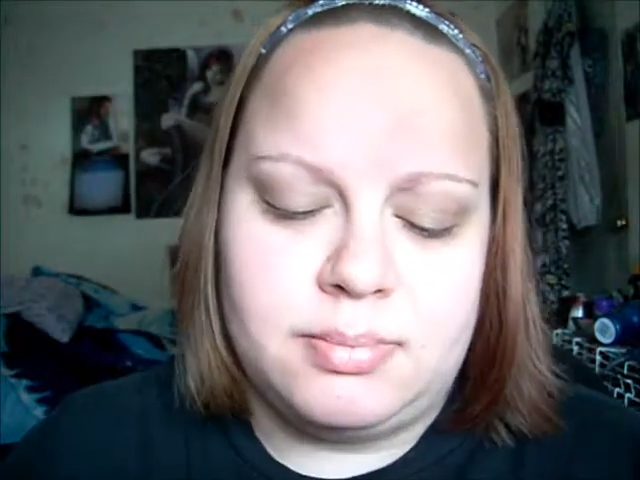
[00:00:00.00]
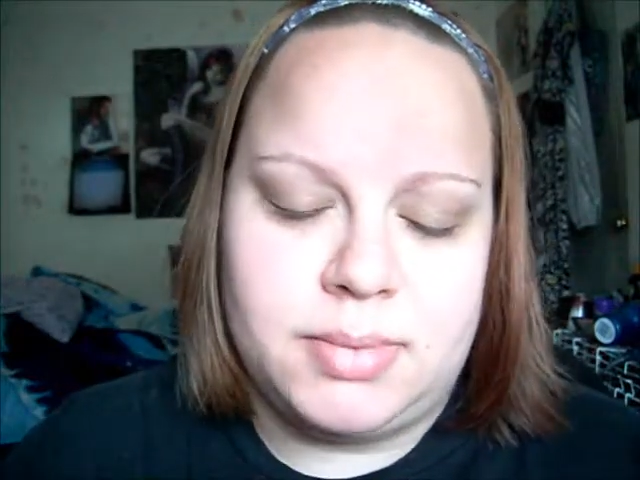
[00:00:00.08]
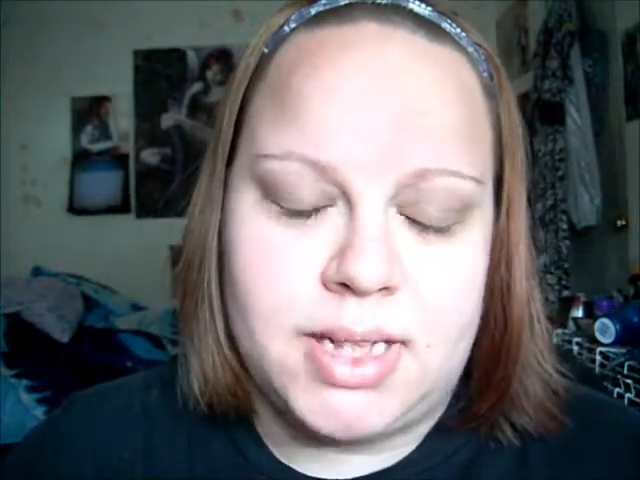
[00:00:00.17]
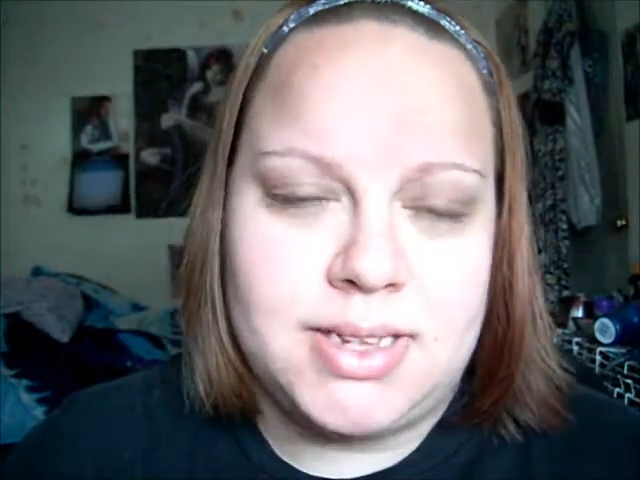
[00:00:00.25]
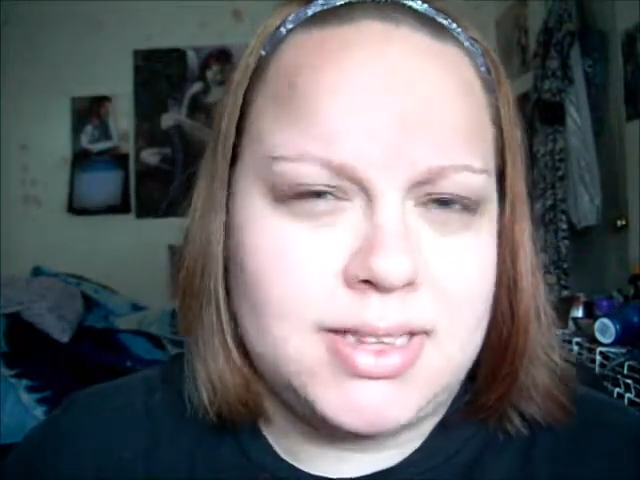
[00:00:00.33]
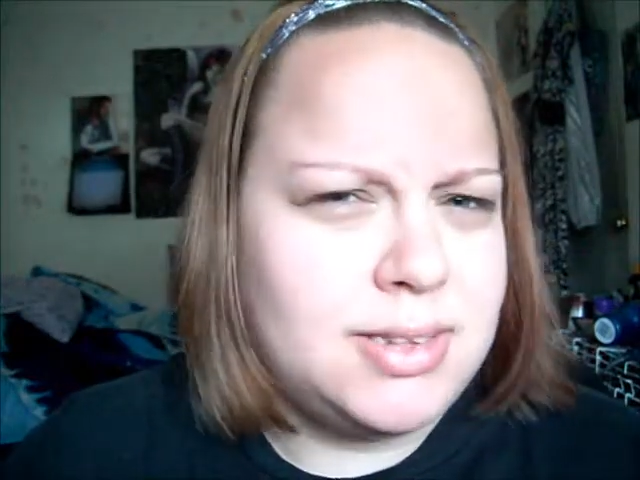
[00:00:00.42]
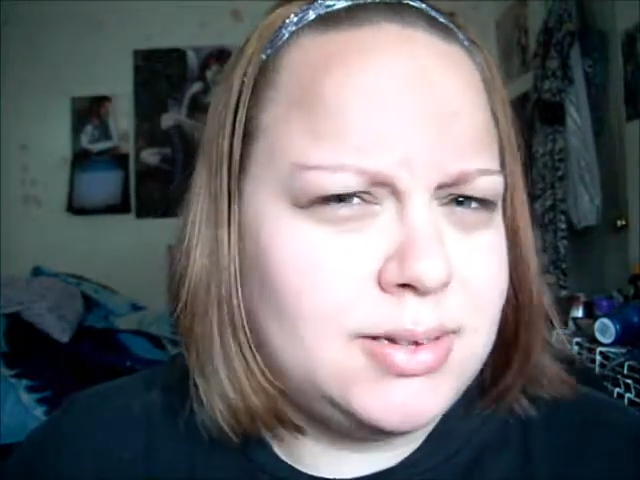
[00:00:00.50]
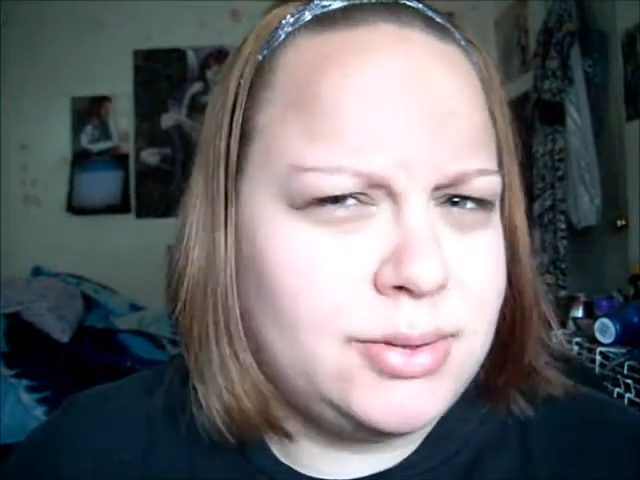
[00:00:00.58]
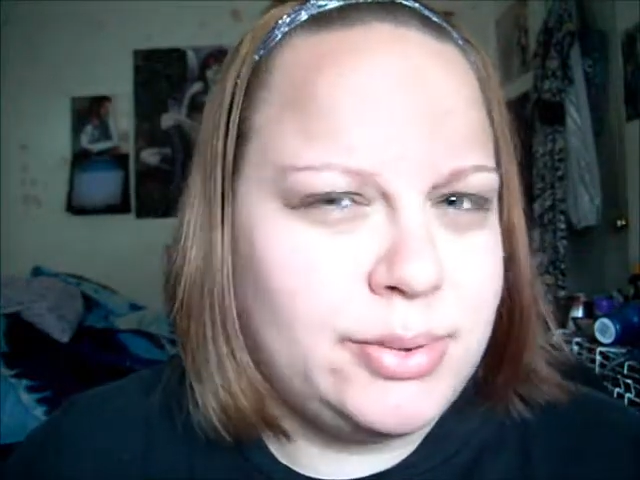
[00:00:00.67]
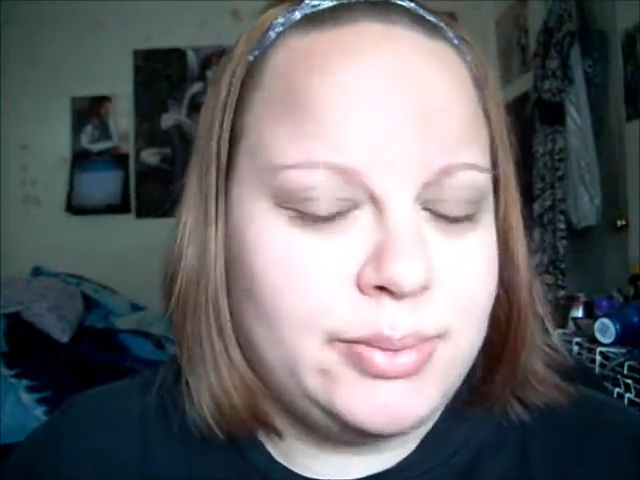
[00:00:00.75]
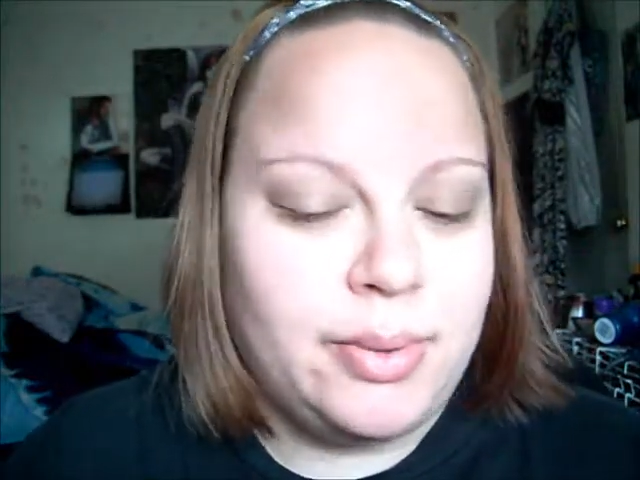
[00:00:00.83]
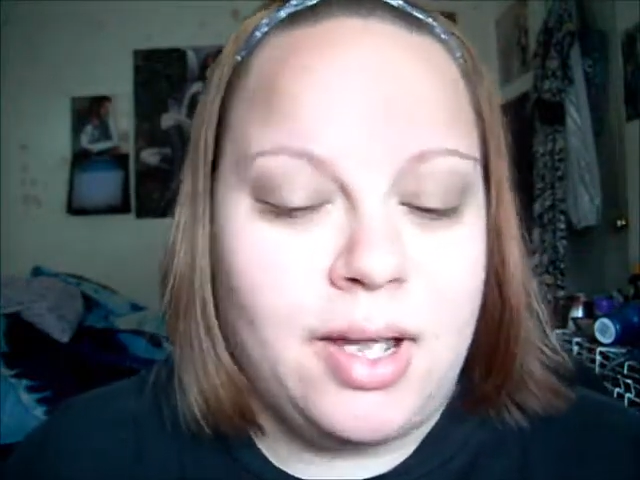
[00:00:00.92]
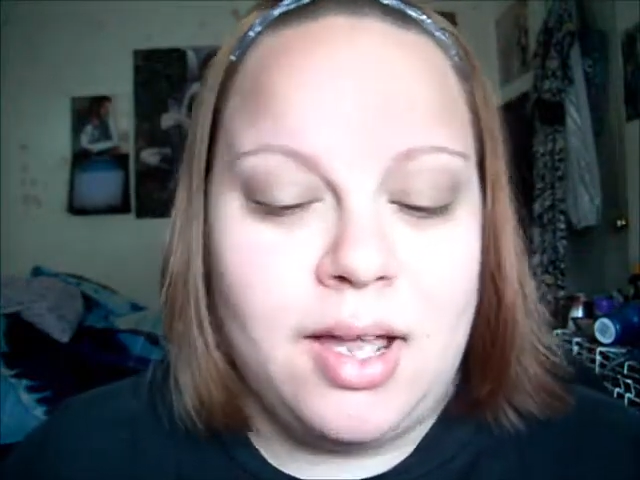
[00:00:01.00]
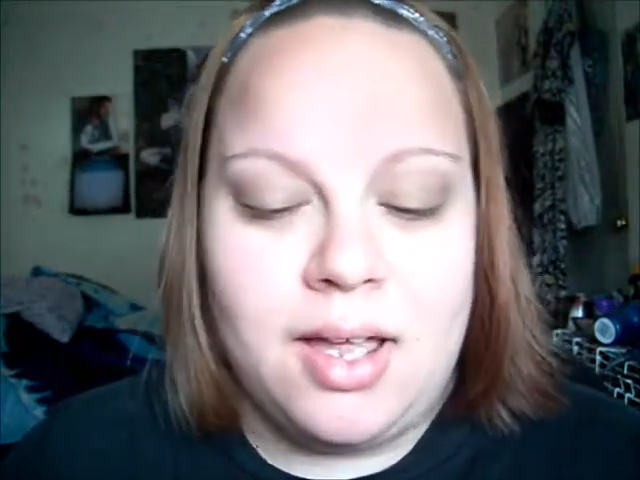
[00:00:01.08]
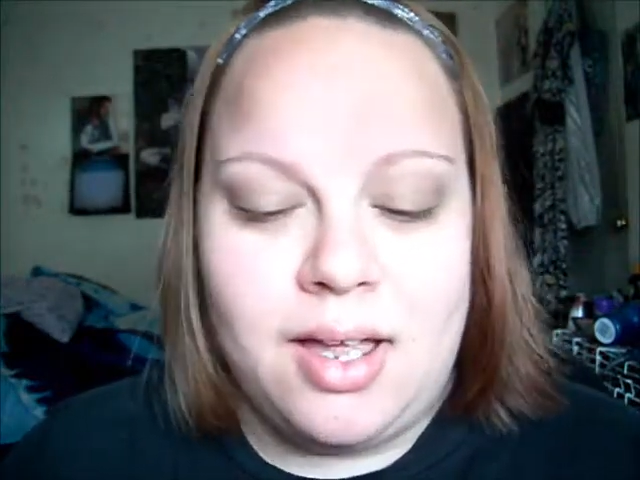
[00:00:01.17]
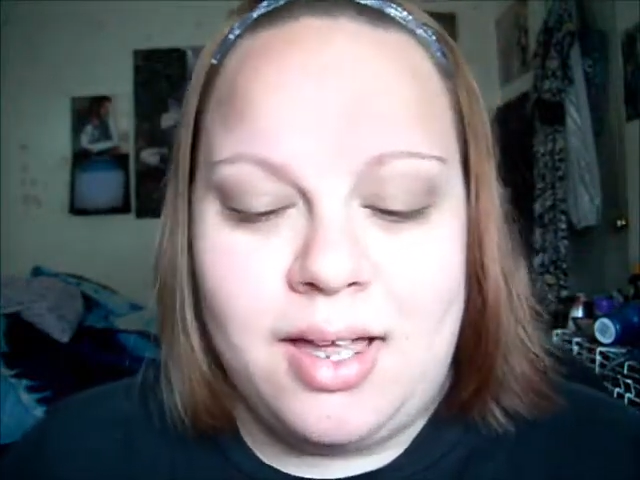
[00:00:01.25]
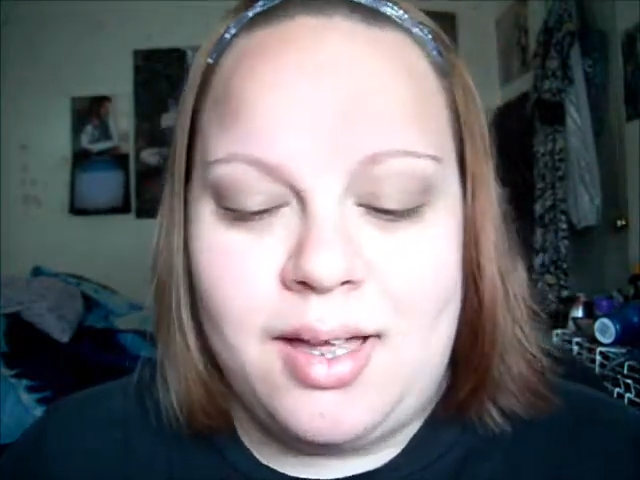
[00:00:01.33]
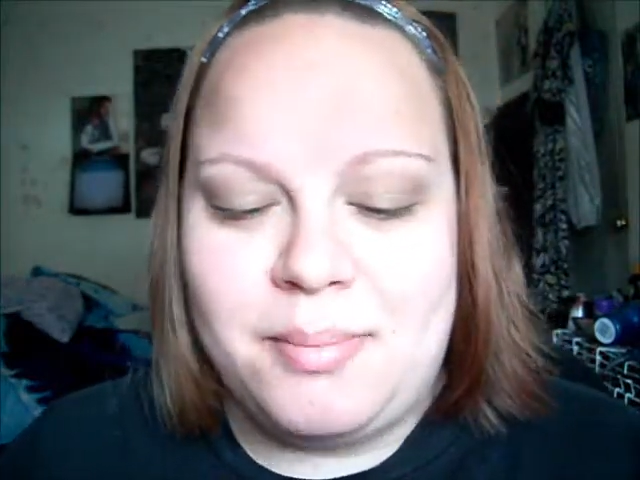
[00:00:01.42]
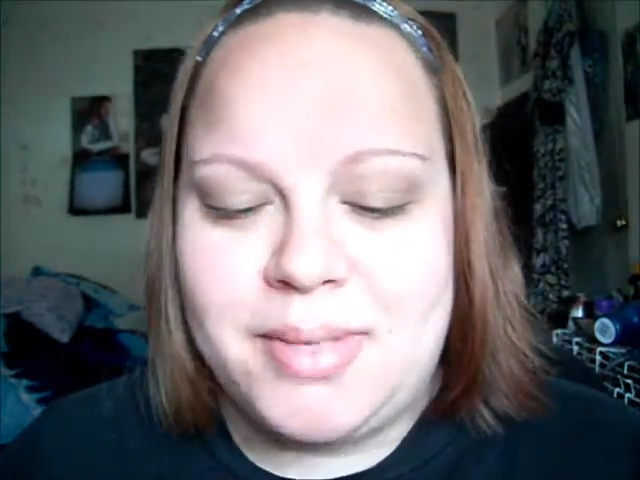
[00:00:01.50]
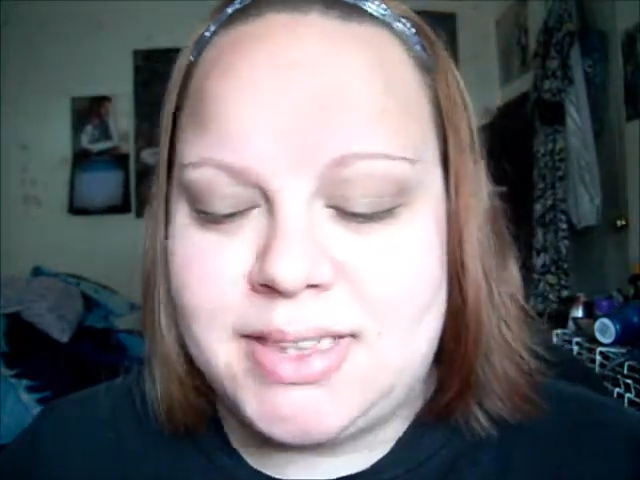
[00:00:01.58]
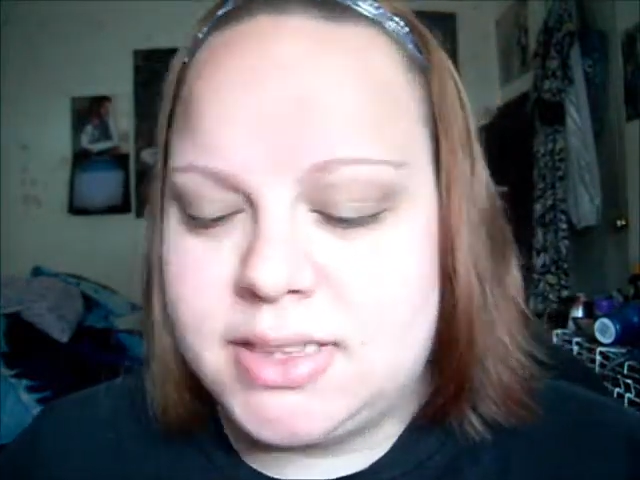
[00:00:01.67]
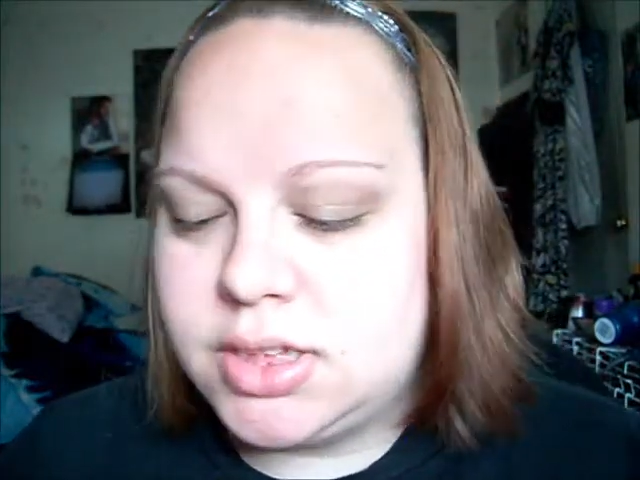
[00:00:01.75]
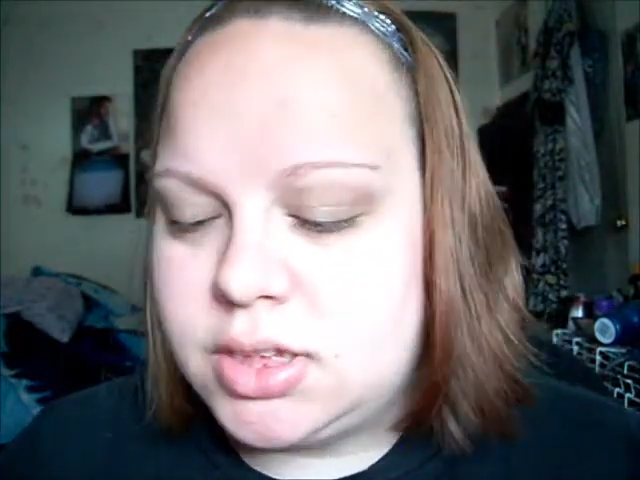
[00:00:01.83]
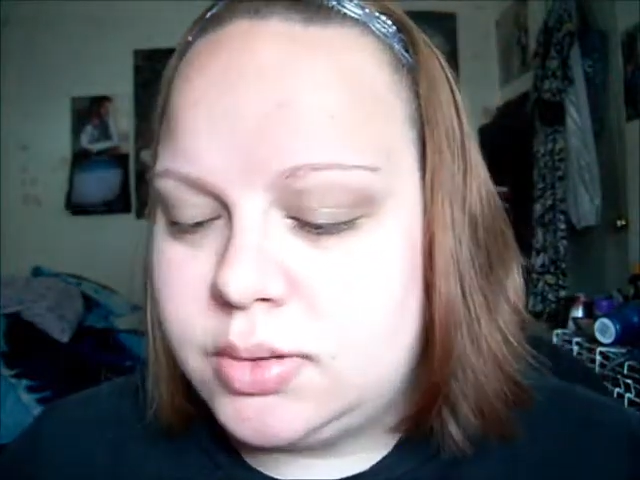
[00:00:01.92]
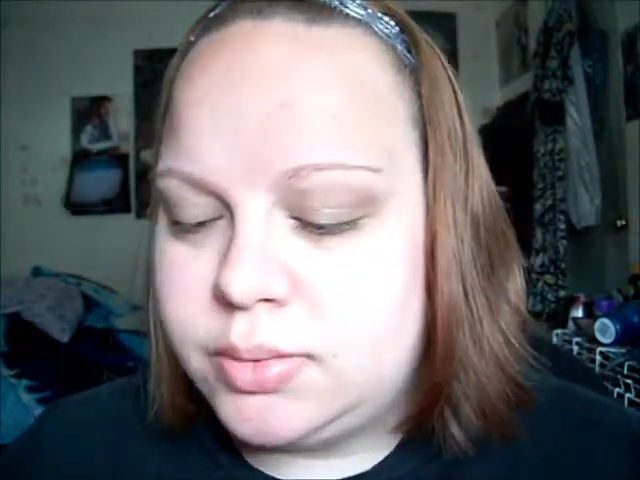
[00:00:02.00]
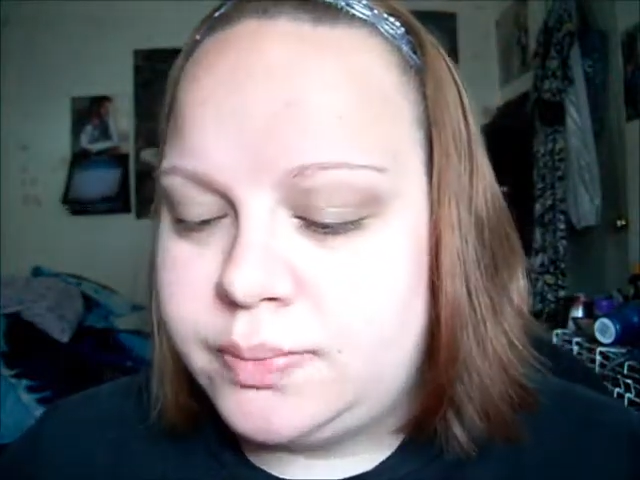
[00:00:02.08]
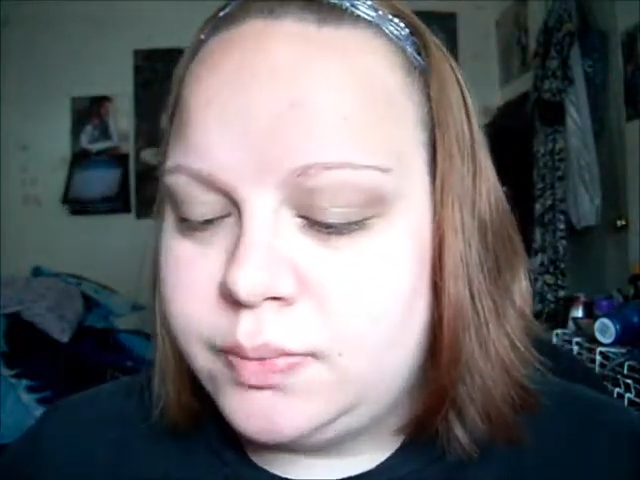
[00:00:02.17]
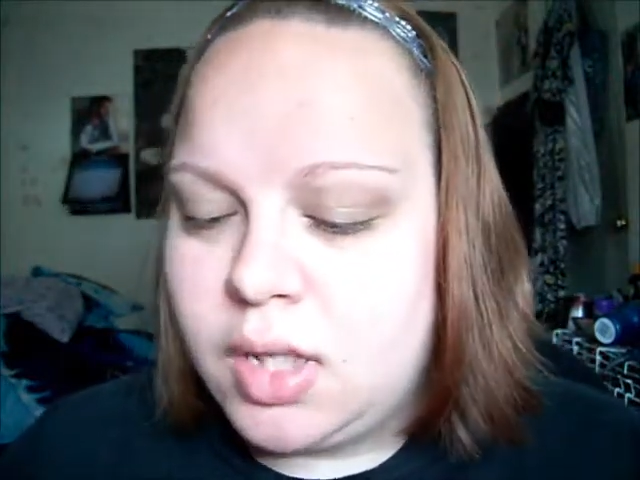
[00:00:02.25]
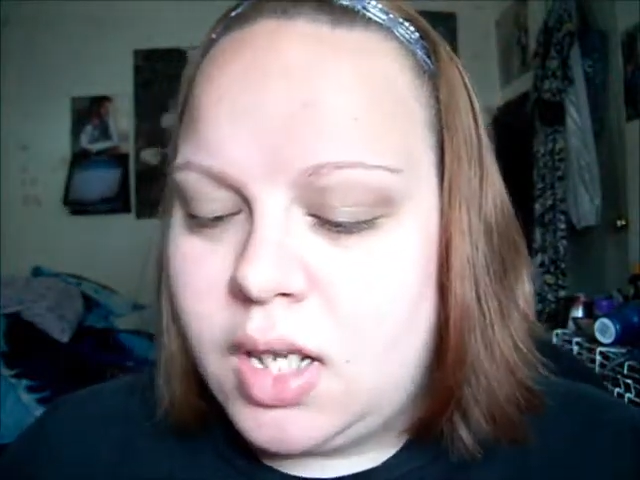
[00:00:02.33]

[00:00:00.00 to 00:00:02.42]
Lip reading: blends into my skin tone.